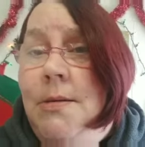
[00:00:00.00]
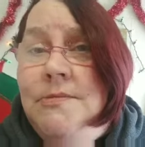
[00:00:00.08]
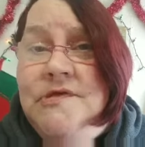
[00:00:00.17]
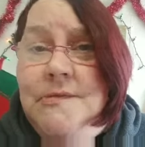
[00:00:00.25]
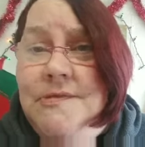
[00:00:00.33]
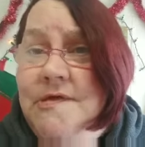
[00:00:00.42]

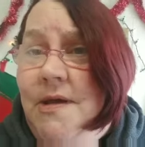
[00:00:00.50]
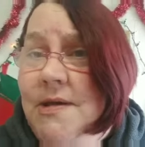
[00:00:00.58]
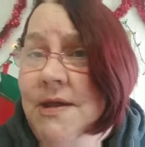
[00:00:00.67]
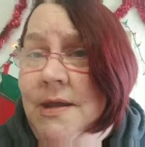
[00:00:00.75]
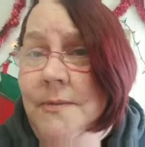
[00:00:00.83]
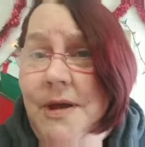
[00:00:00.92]
She was
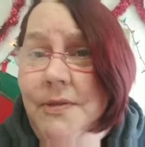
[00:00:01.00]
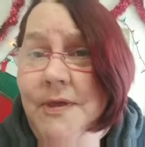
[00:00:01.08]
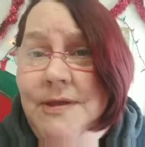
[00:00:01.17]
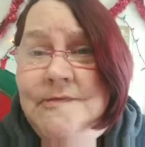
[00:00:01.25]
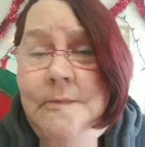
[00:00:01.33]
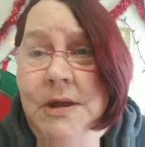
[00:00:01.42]
talking about
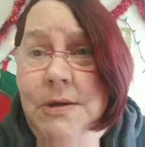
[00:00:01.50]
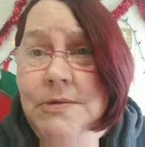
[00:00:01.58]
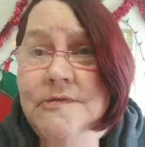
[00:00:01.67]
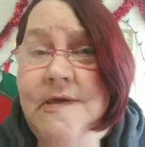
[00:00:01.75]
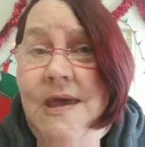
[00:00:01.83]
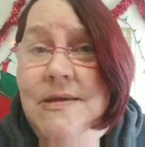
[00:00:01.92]
things that made no
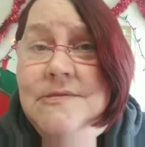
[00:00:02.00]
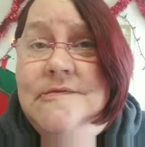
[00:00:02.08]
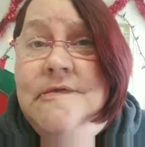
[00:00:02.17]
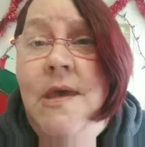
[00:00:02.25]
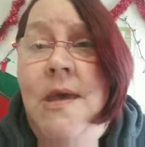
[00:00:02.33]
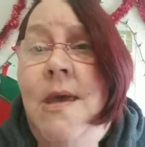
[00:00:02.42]

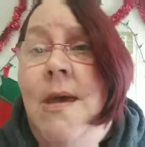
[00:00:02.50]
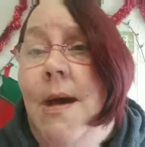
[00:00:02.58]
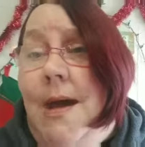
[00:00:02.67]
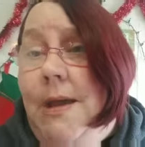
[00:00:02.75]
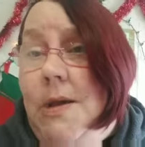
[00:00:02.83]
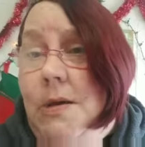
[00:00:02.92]
sense.
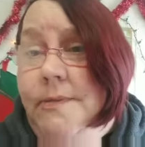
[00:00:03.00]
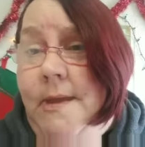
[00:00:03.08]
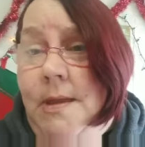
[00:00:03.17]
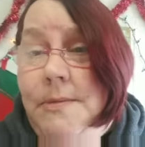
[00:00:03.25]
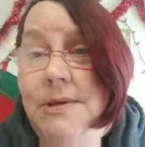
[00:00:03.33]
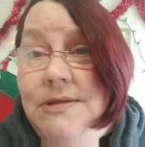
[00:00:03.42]
I called
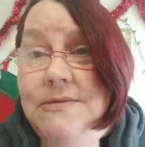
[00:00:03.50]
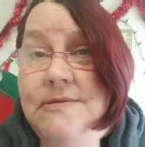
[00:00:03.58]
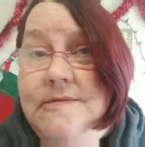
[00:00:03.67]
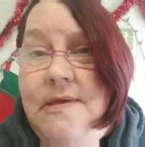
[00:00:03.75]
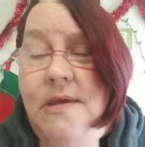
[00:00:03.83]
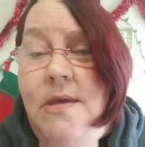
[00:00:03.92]
the ambulance.